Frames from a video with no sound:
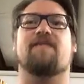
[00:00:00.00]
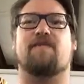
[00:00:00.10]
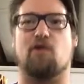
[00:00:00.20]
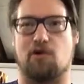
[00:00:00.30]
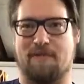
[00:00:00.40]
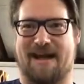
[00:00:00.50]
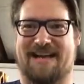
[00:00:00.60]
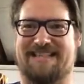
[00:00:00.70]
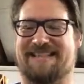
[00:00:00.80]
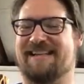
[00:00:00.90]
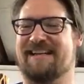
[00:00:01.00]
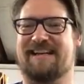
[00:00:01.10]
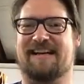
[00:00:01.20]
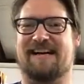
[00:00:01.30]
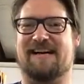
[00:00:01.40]
format,
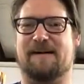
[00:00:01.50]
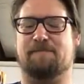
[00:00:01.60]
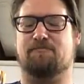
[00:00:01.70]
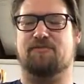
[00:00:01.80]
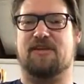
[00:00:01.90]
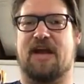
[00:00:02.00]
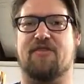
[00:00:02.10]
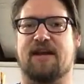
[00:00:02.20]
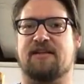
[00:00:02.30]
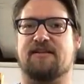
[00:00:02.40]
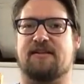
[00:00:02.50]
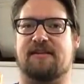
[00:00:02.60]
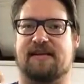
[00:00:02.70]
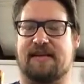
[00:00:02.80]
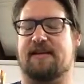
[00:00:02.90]
and then
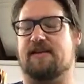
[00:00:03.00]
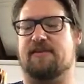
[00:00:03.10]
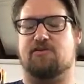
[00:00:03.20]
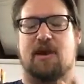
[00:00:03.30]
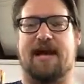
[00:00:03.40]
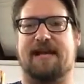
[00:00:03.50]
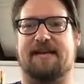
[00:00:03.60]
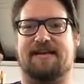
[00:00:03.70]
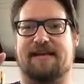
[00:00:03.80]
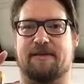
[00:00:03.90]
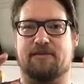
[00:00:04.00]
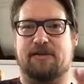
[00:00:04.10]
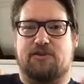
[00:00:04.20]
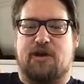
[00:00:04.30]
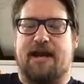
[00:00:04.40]
get it, drag
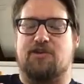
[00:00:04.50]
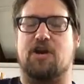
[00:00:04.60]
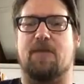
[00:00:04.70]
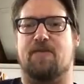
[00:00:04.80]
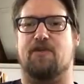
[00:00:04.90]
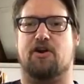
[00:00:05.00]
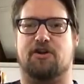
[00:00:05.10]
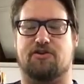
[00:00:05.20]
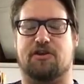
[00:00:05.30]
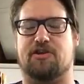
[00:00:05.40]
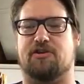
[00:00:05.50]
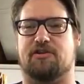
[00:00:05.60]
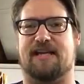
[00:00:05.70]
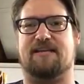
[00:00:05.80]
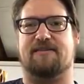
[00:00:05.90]
and drop if you're on a traditional
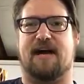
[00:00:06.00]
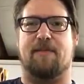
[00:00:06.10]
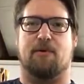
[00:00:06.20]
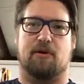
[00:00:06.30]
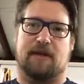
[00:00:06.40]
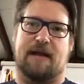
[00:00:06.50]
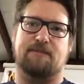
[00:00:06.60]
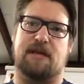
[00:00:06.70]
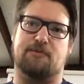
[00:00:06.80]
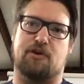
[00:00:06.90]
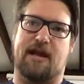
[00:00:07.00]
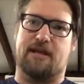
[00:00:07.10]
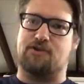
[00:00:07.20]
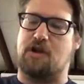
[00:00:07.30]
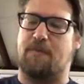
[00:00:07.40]
desktop or laptop. Drag
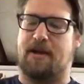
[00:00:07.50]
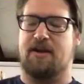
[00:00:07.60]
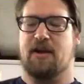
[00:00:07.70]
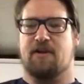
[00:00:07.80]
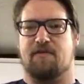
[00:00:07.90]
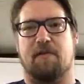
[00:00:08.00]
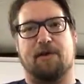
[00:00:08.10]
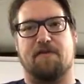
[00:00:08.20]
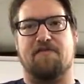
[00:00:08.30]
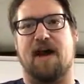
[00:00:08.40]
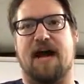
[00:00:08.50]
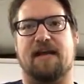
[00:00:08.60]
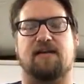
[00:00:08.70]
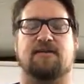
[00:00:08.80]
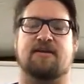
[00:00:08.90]
and drop it from your
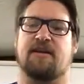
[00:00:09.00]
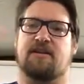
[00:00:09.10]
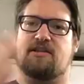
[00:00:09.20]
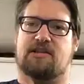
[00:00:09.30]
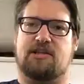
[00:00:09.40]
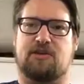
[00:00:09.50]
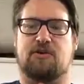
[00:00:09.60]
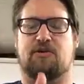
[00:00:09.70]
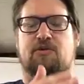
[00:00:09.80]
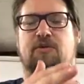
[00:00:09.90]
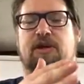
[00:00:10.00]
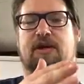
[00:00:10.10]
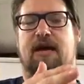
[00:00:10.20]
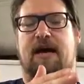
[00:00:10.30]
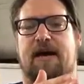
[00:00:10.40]
files to
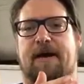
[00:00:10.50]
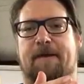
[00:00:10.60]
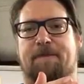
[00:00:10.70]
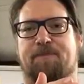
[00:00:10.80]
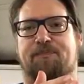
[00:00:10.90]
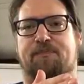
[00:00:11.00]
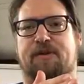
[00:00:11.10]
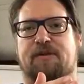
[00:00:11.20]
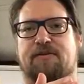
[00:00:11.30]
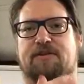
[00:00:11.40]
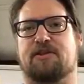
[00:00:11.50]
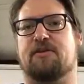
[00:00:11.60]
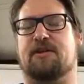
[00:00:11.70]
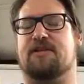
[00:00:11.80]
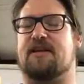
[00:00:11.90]

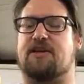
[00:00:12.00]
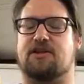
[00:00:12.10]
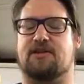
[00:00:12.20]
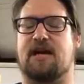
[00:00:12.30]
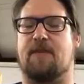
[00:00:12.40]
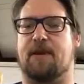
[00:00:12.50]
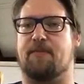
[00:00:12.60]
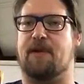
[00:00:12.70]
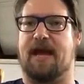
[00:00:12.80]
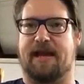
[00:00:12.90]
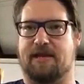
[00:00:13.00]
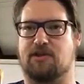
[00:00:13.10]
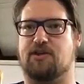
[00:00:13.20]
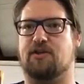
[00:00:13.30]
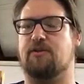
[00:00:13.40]
the discussion topic
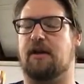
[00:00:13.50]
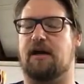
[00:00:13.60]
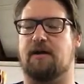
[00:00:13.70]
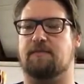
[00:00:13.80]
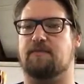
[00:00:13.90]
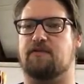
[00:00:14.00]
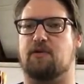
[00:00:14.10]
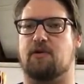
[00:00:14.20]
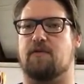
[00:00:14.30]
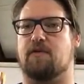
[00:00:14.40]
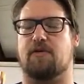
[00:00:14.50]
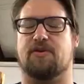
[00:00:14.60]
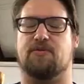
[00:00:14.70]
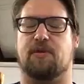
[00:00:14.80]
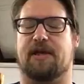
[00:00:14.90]
page for
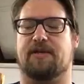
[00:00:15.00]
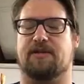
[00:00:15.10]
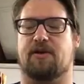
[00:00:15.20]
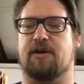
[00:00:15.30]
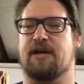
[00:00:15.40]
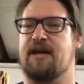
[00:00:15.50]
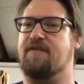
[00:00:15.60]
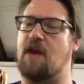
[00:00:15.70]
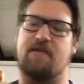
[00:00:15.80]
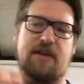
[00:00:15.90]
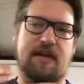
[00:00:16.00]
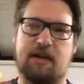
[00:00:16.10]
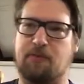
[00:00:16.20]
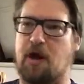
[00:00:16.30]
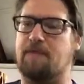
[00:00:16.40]
this week. So if you have
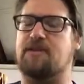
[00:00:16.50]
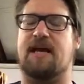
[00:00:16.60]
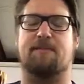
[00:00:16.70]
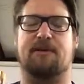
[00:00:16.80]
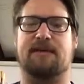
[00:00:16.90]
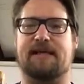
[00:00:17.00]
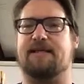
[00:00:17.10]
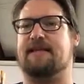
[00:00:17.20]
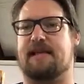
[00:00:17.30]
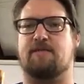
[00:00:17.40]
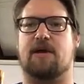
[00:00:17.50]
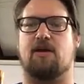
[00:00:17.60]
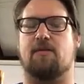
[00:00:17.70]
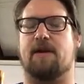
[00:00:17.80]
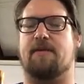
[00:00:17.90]
any problems with that, please
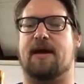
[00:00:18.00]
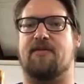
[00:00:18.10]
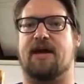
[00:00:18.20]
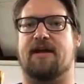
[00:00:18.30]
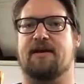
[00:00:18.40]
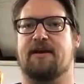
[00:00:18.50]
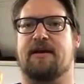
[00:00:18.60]
email me about that.